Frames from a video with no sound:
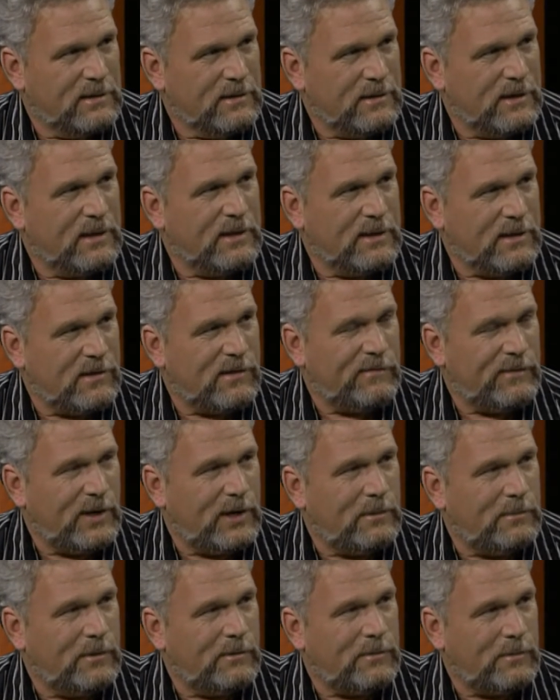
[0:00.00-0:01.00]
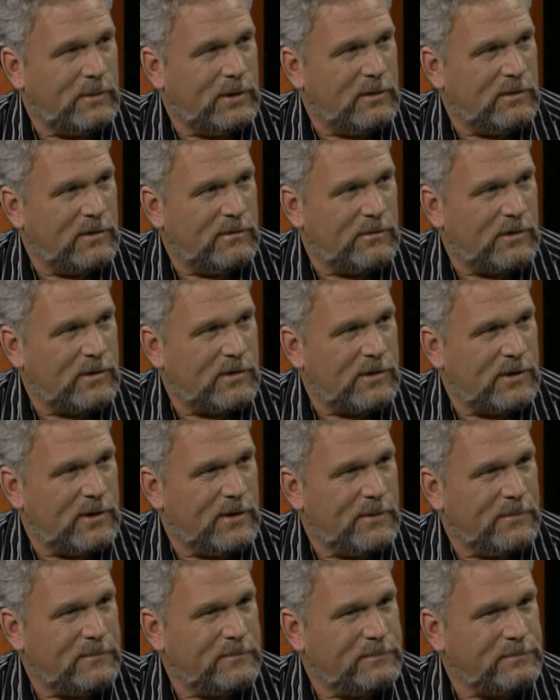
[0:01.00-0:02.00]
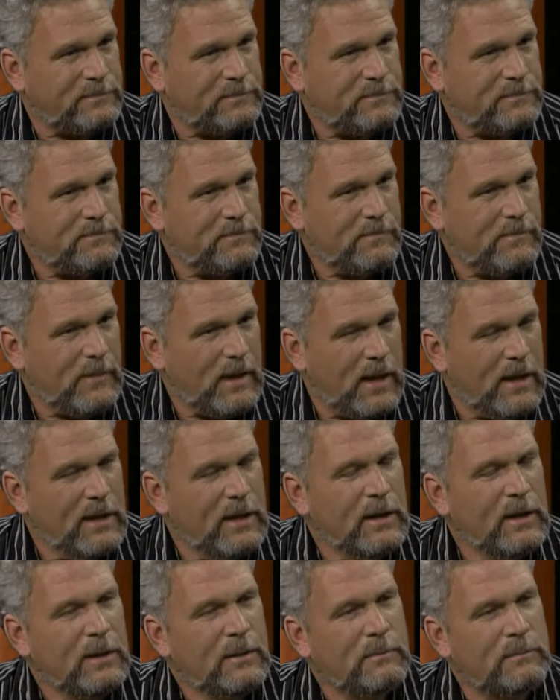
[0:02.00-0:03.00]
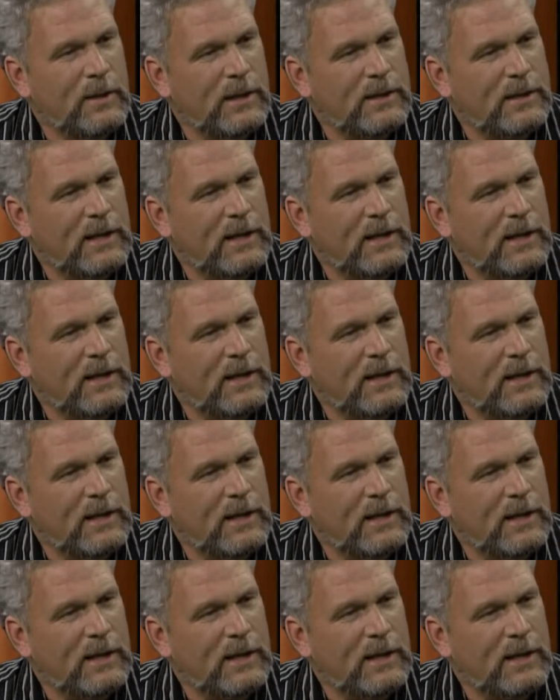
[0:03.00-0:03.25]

that's available from a university. But